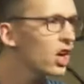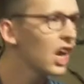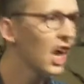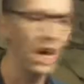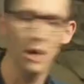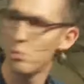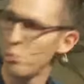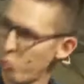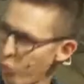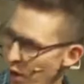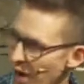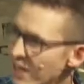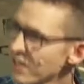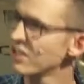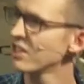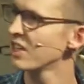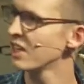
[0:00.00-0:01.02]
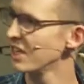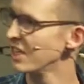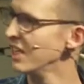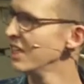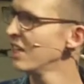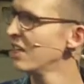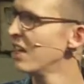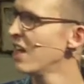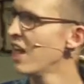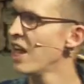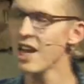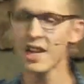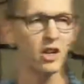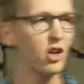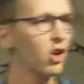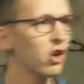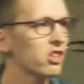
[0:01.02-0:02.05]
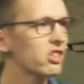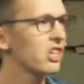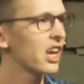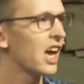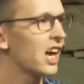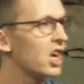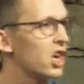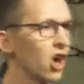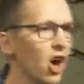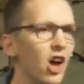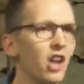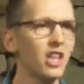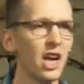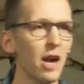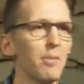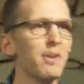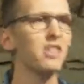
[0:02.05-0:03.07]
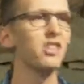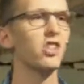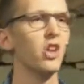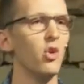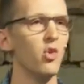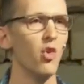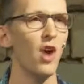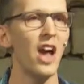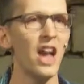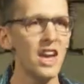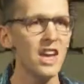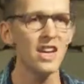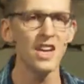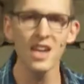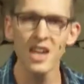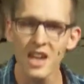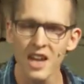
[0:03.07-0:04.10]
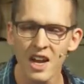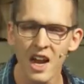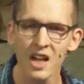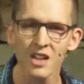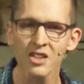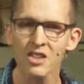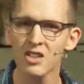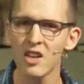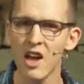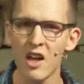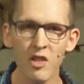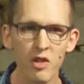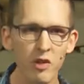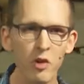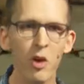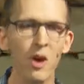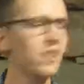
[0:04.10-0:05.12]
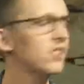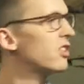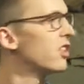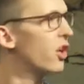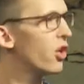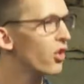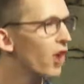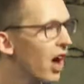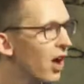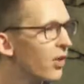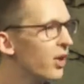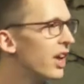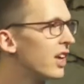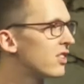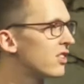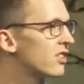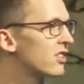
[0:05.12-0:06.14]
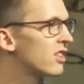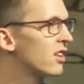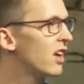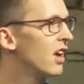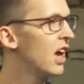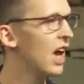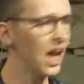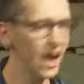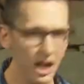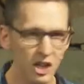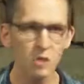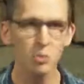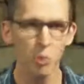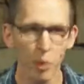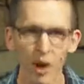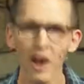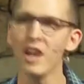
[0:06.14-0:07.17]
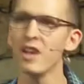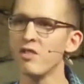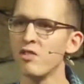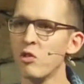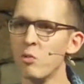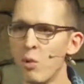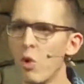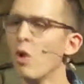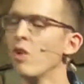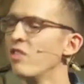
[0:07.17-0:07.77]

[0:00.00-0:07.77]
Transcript: like practically? It looks like God coming to reign in us, through us, and around us. and us praying for more